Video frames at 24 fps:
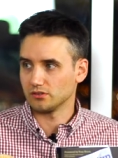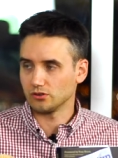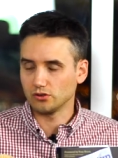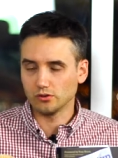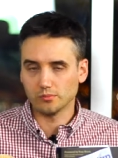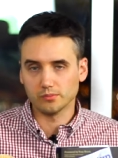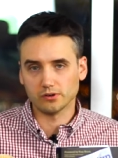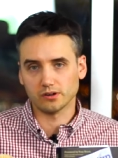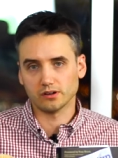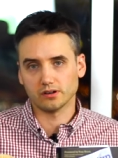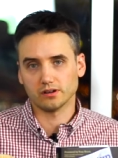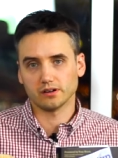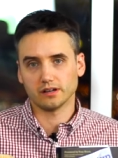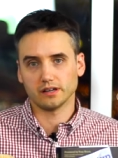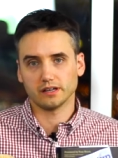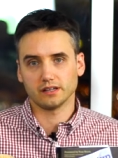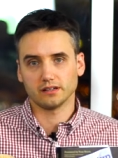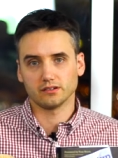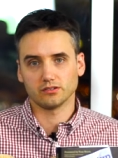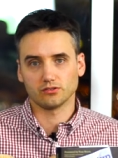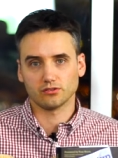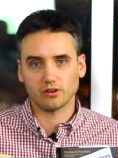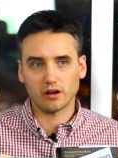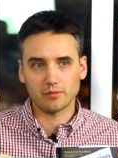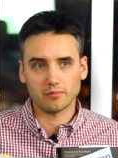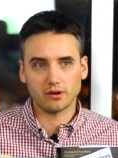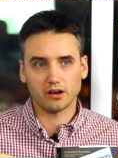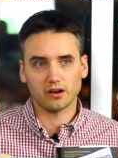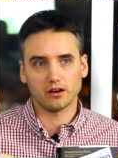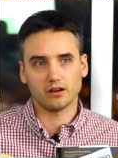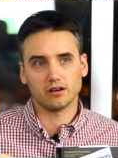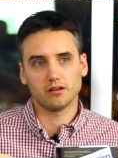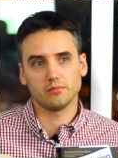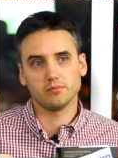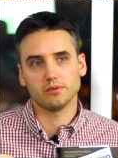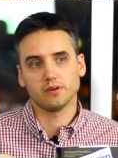Uber and
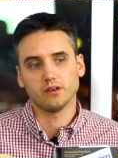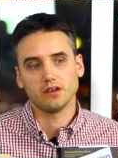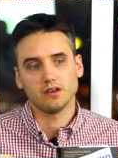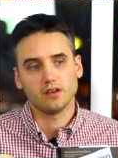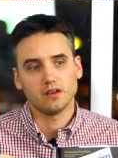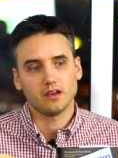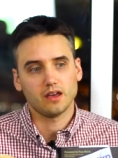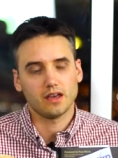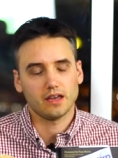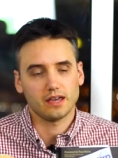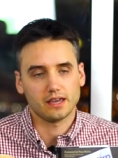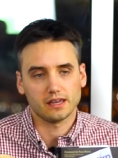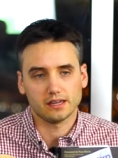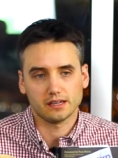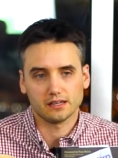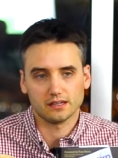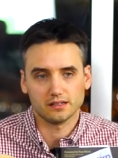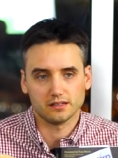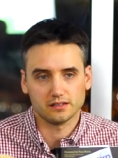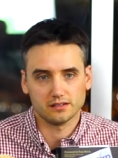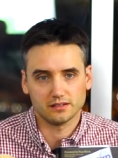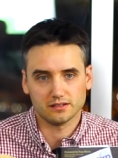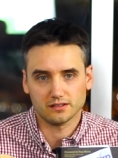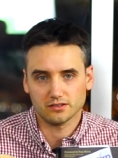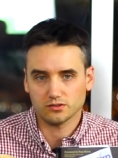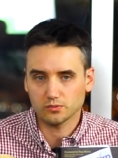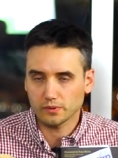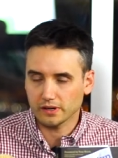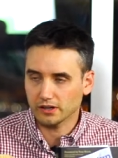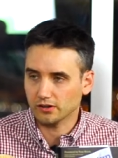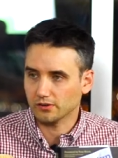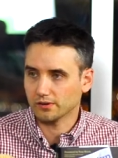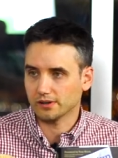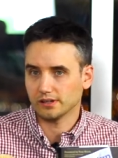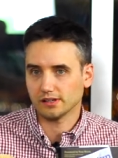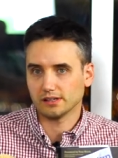Grubhub and
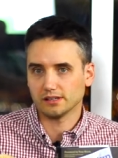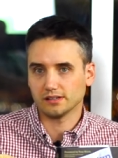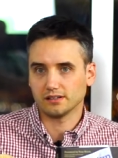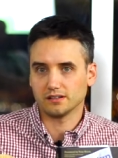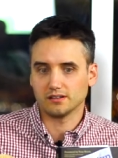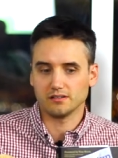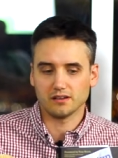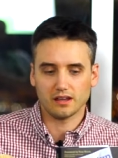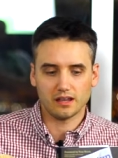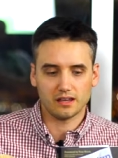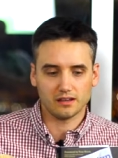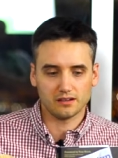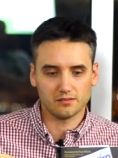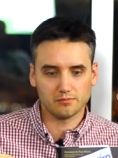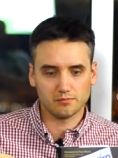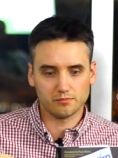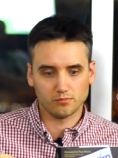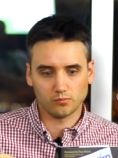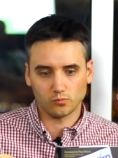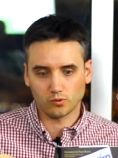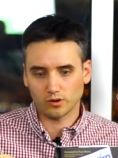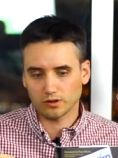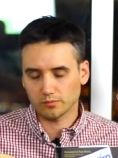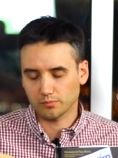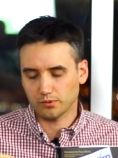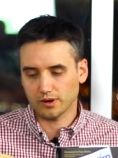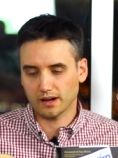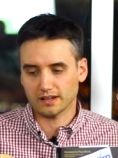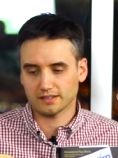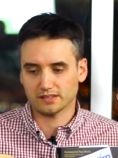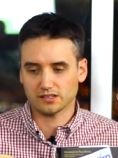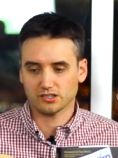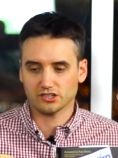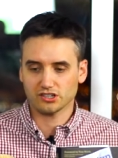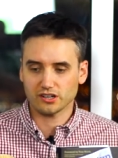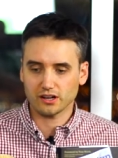Sweetgreen and, and
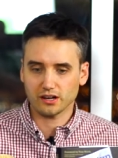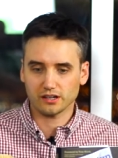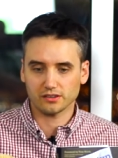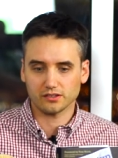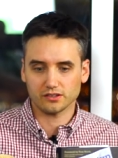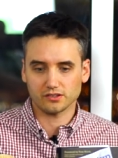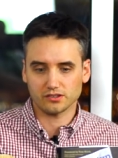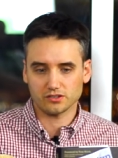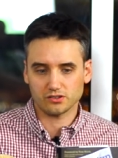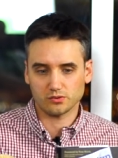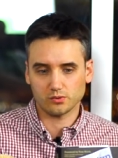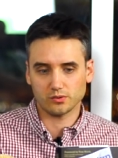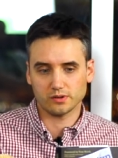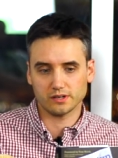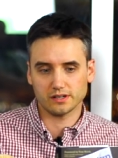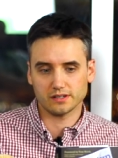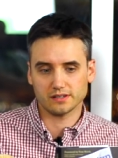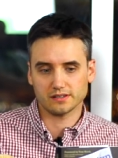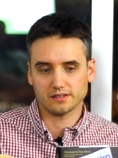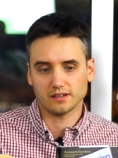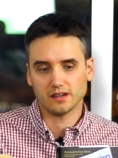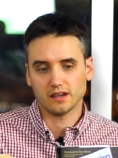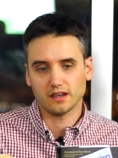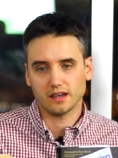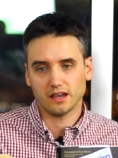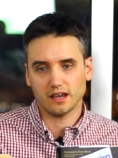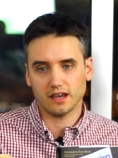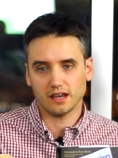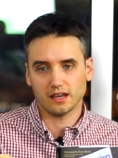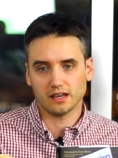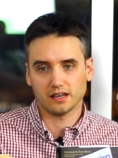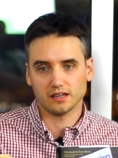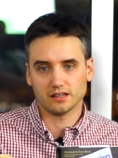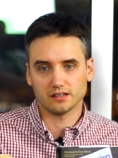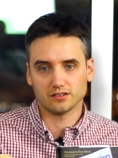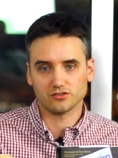WordPress and sharing their stories
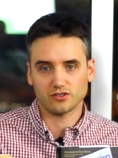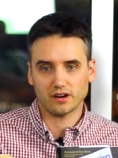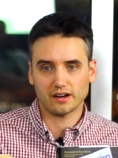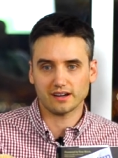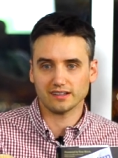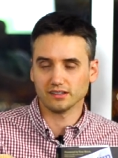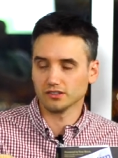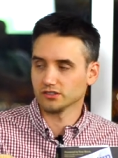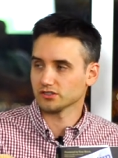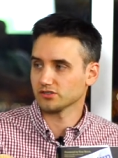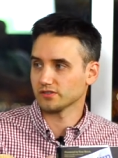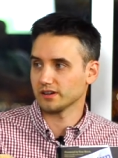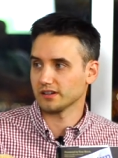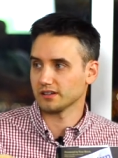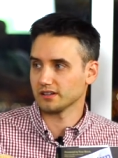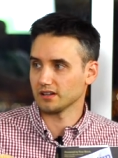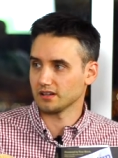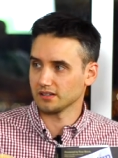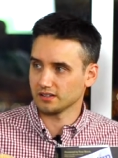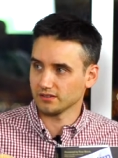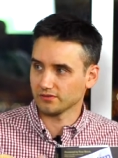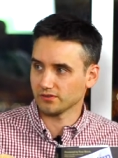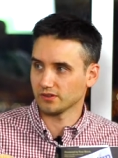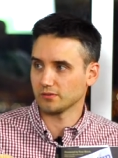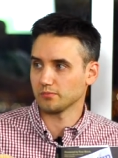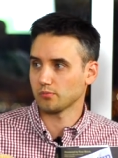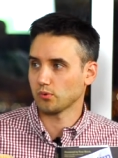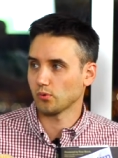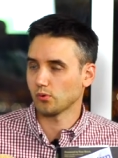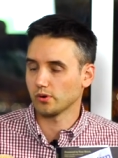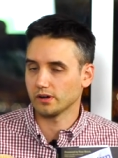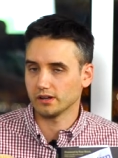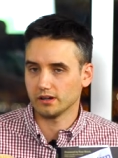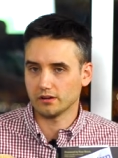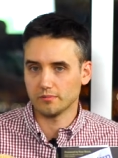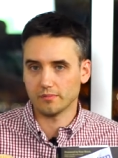and trying to illustrate a different
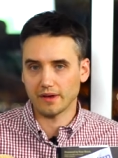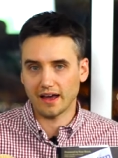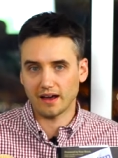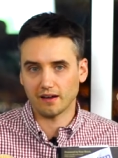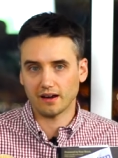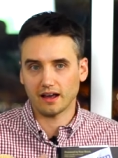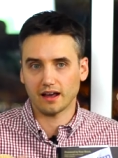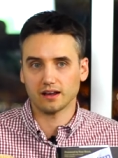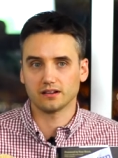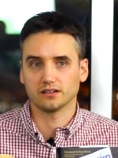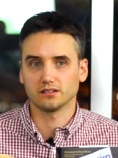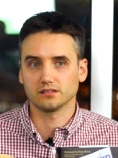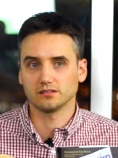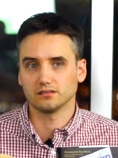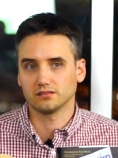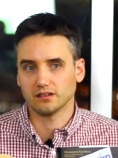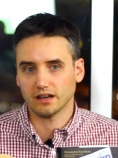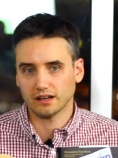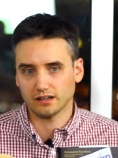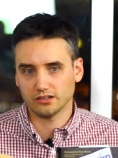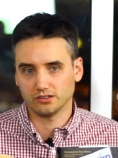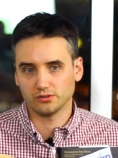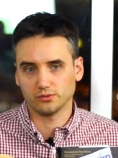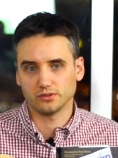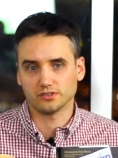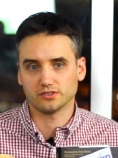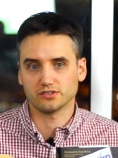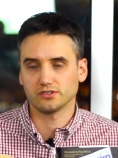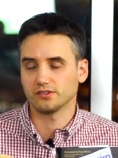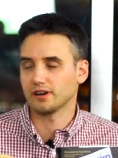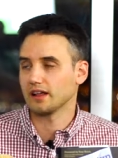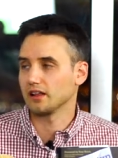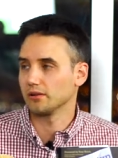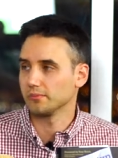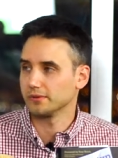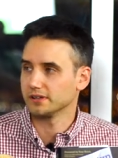point about how to, how to do a
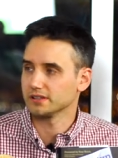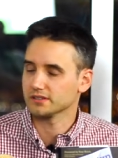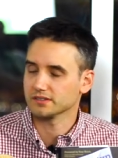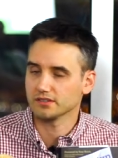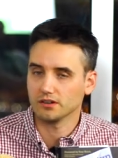certain element.